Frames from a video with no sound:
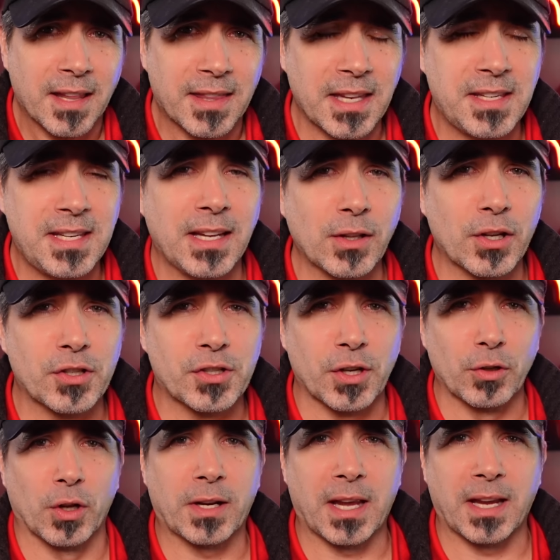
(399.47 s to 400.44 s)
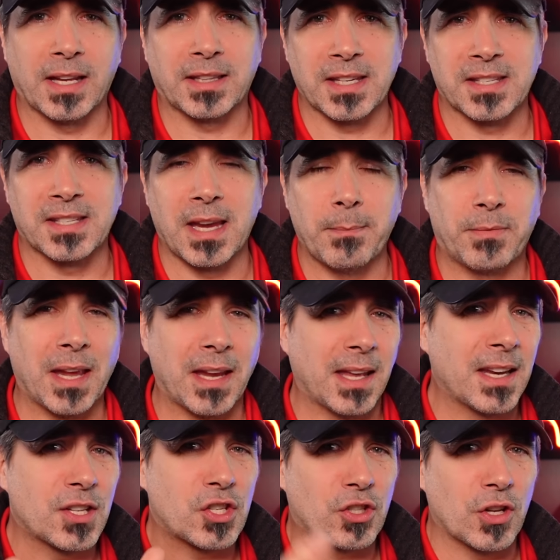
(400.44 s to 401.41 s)
The dealers are looking at the same thing,
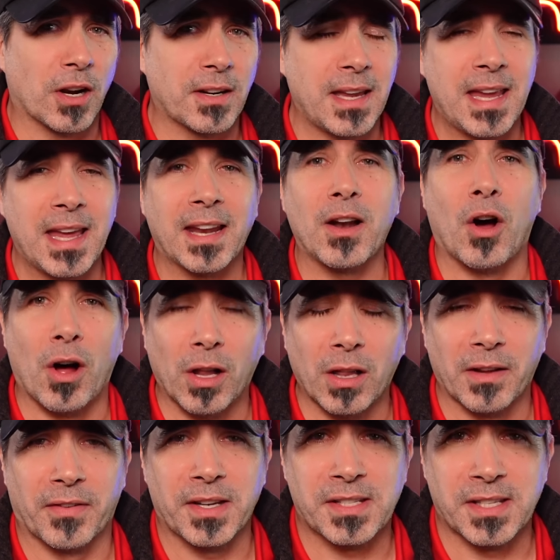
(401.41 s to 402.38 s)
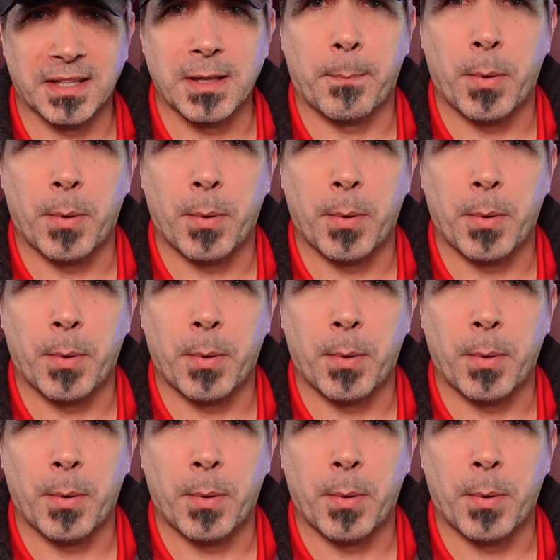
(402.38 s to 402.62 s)
and it's starting to hit all of us in the